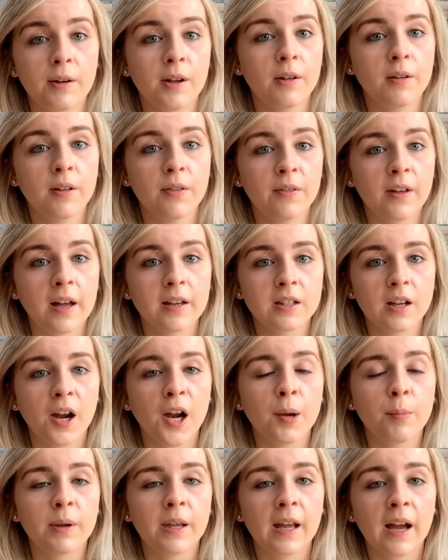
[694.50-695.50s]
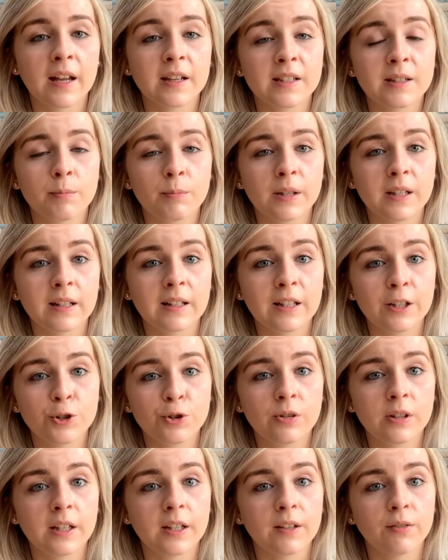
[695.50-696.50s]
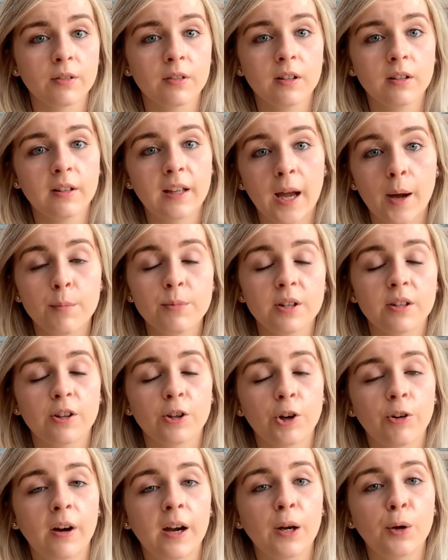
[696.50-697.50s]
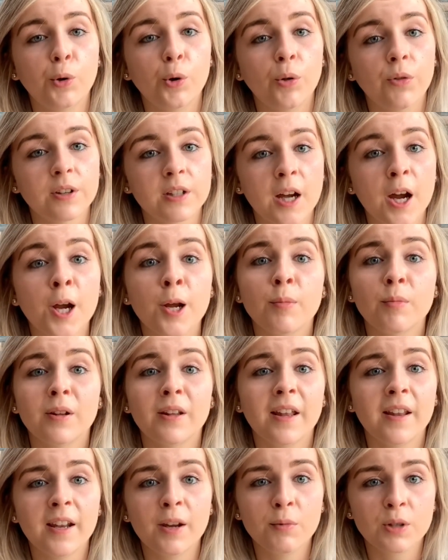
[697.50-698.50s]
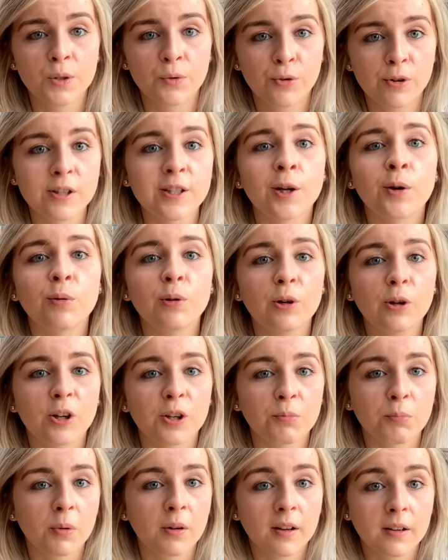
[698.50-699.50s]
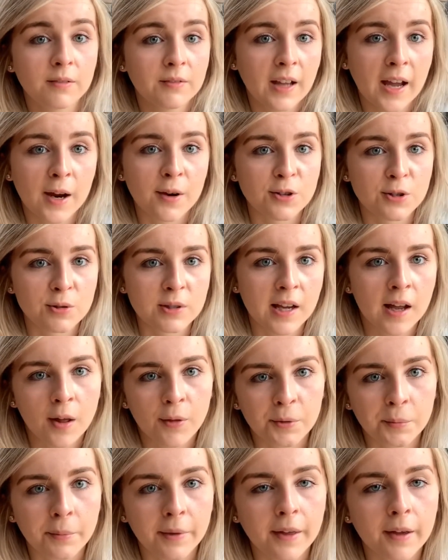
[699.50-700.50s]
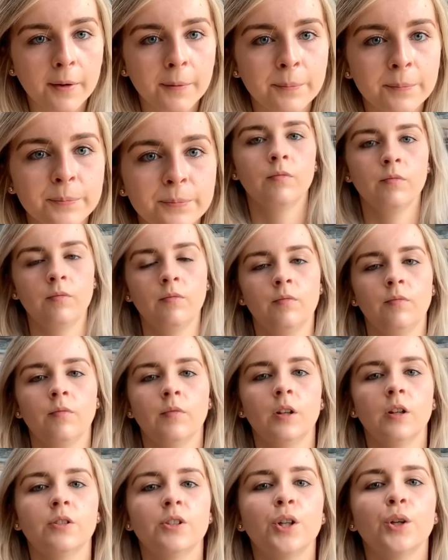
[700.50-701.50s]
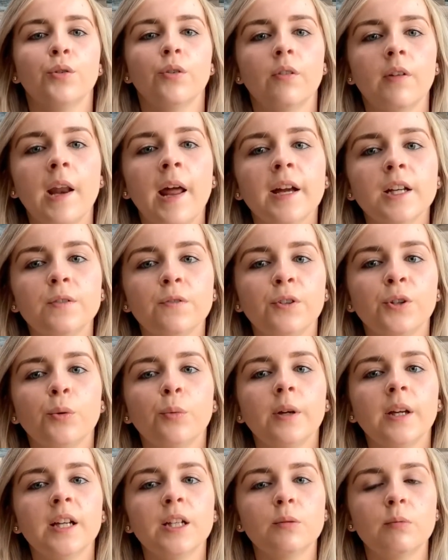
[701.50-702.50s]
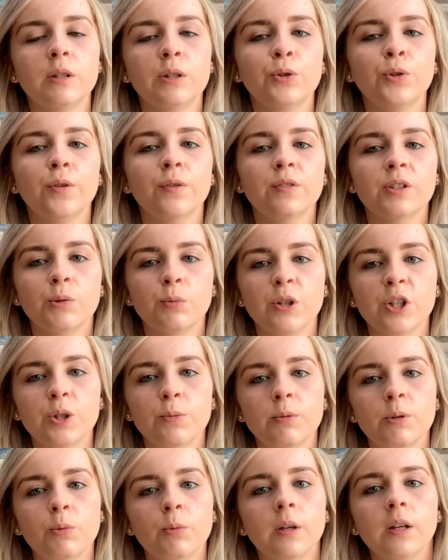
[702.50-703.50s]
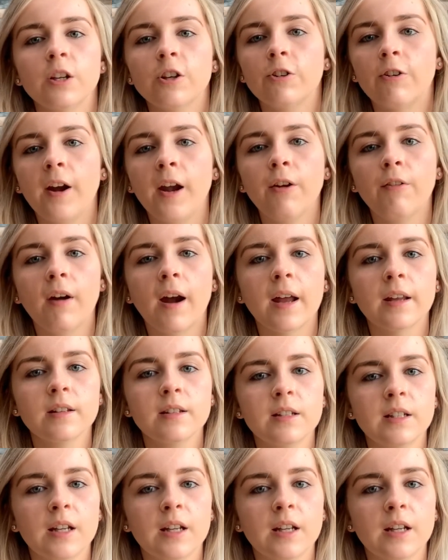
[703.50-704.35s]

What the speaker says: in that time he had to be literally kept in a crate all the time, and it was for his own good, but how do you tell them that? So for the next few weeks we sort of switched between crate rest